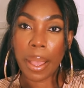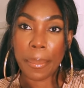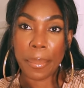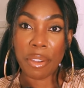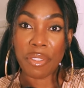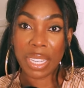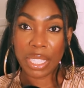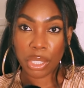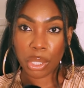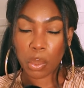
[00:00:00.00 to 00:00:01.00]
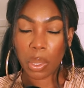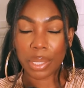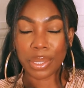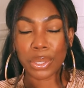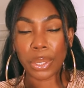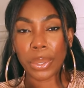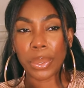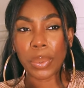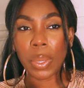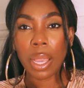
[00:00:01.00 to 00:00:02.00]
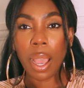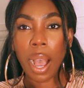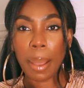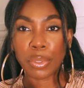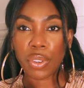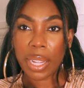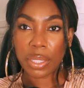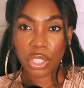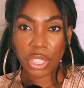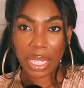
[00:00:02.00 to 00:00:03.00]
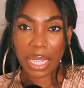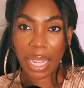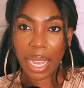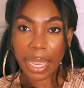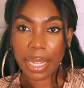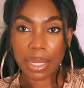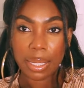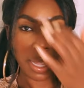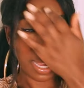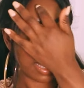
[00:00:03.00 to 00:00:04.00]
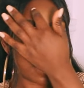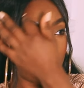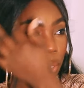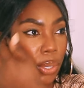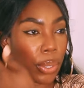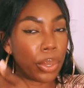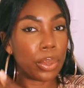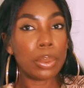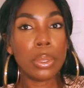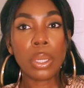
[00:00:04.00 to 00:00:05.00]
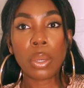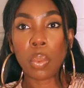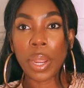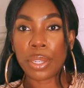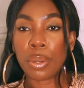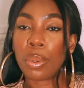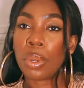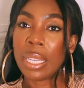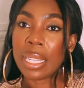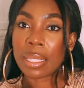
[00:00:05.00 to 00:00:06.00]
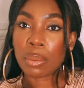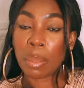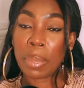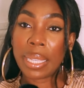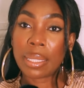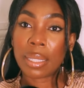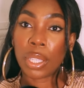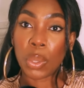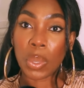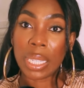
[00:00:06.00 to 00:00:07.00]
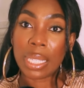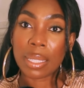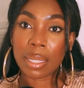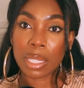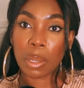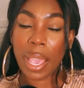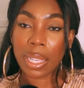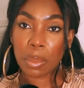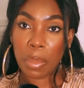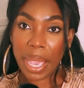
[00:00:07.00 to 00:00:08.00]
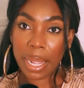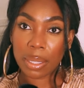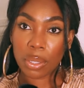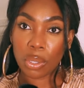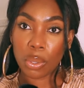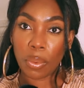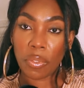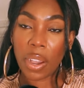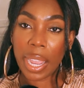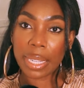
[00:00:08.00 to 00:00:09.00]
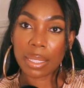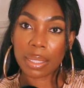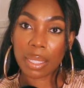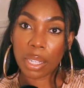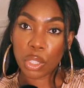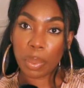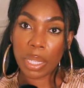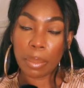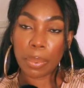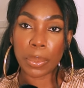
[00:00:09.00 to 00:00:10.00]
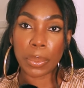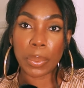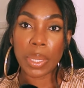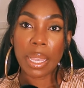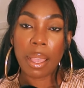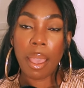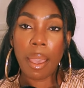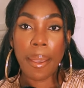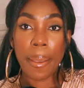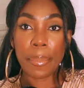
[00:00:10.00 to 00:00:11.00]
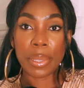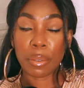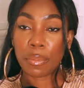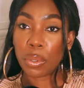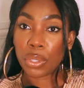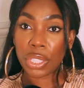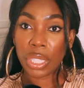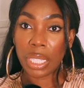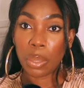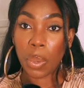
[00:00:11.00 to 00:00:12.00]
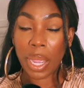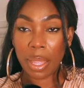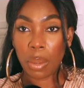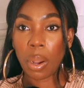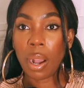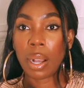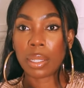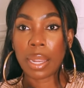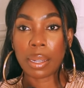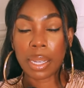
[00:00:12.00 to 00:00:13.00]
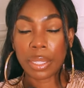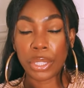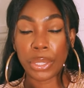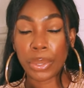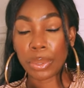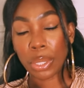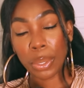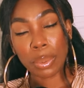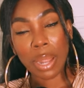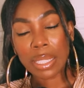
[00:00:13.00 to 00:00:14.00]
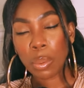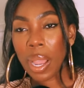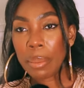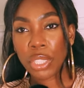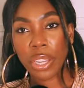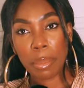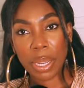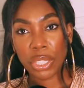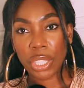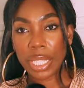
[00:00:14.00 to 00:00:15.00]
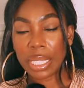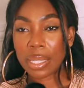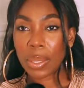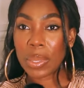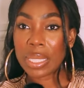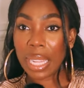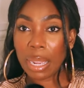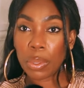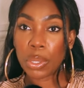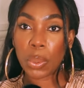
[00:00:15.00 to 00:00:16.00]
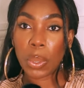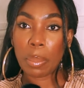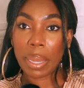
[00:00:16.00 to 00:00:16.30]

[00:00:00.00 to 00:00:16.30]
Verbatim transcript: um, a religious one. So I'm trying to shed light that, you know, when you least the places that you'd least expect to find such people um, is unfortunately where they are and i you know so that's why i'm sharing my journey so today i want to talk